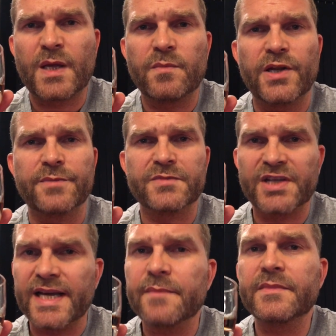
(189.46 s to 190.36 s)
plum
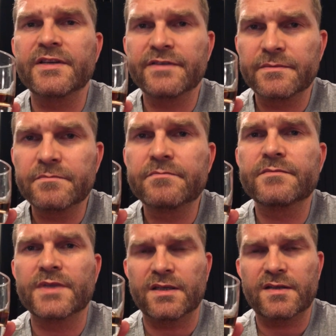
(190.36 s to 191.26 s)
jam even,
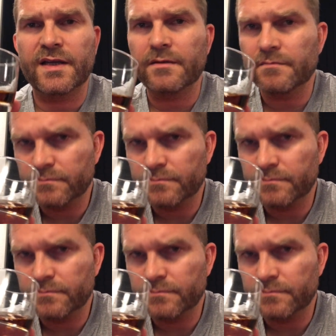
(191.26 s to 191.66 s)
I'd say.